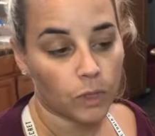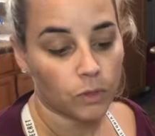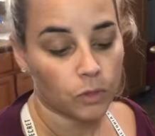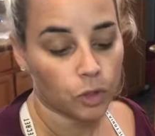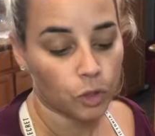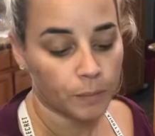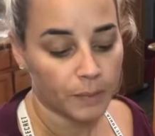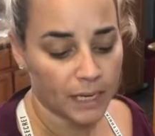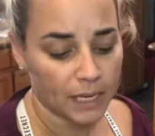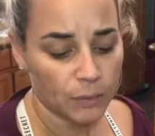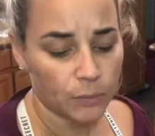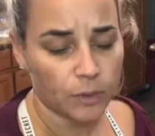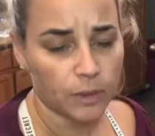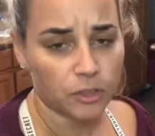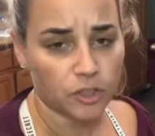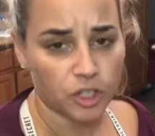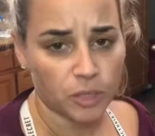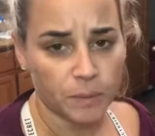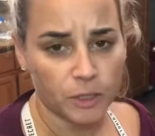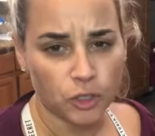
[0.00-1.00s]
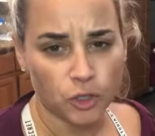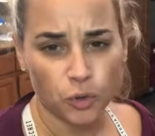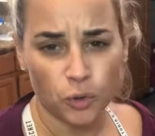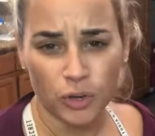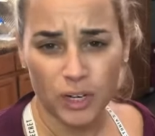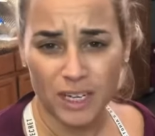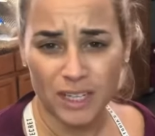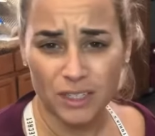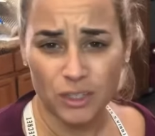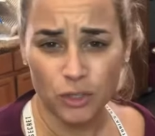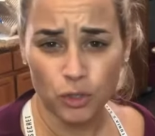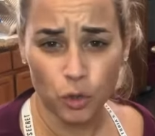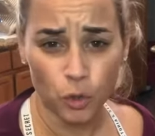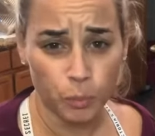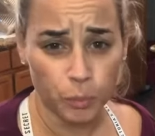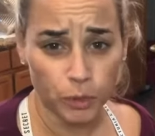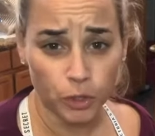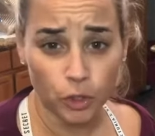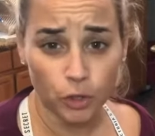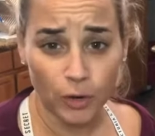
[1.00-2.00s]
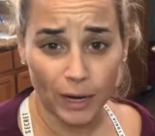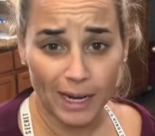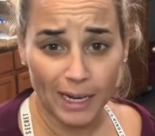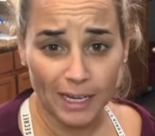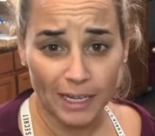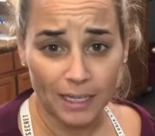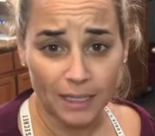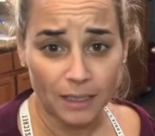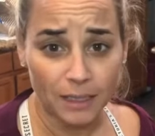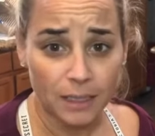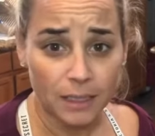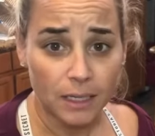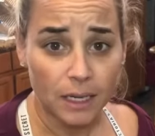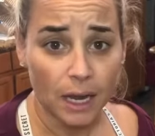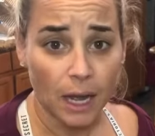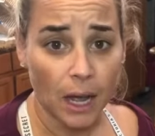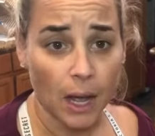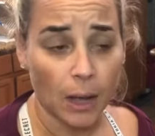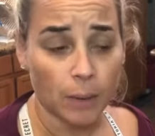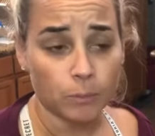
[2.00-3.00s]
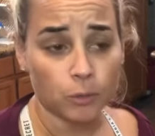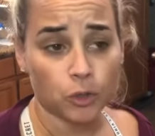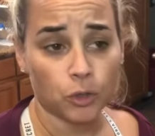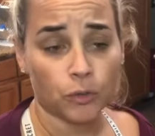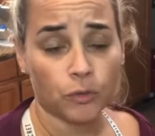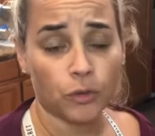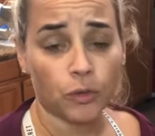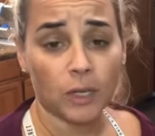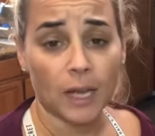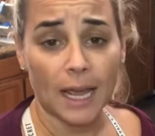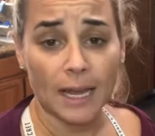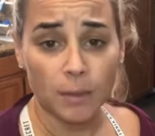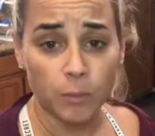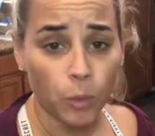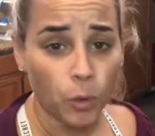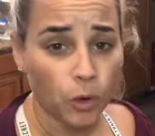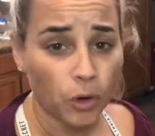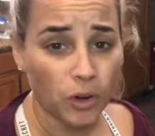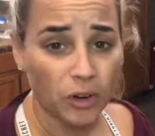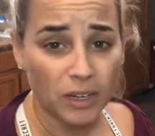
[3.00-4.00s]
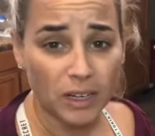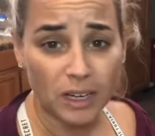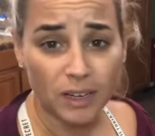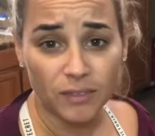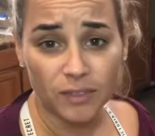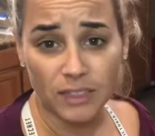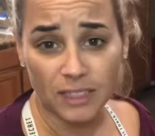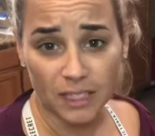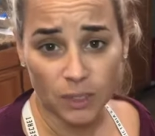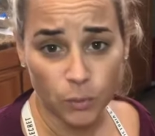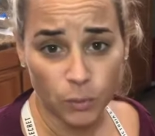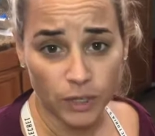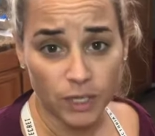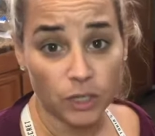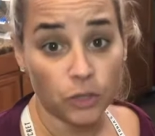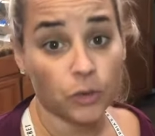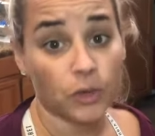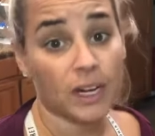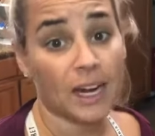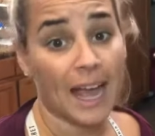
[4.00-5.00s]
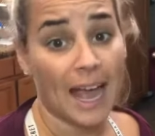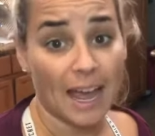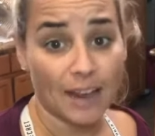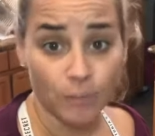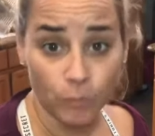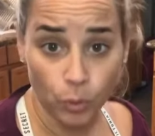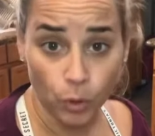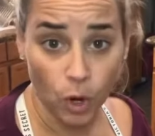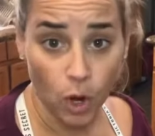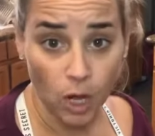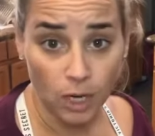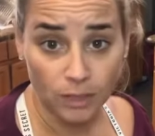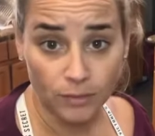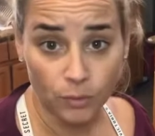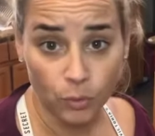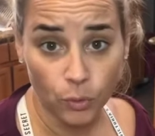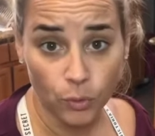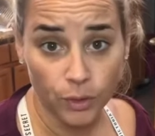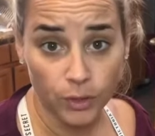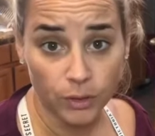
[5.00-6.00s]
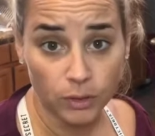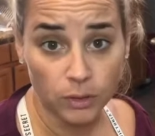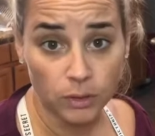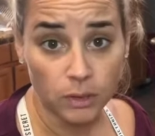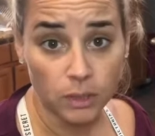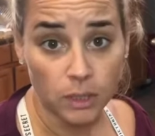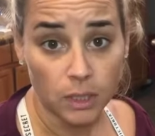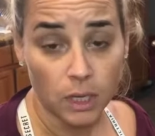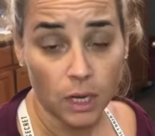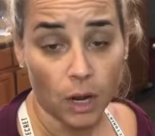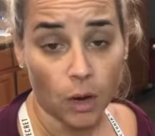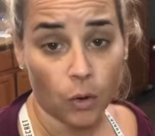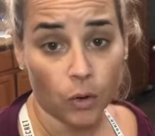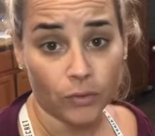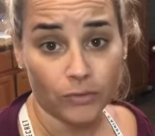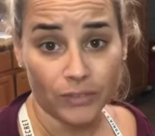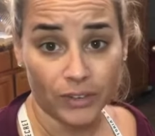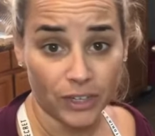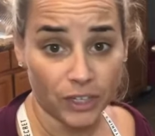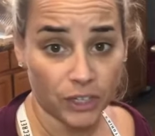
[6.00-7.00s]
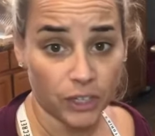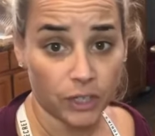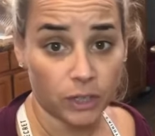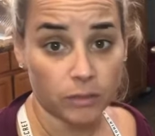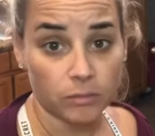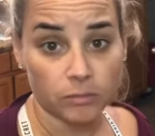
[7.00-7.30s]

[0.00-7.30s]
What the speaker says: To begin with, chimichurri is super grainy, so if you like more of a liquidy, you can add more olive oil or vinegar.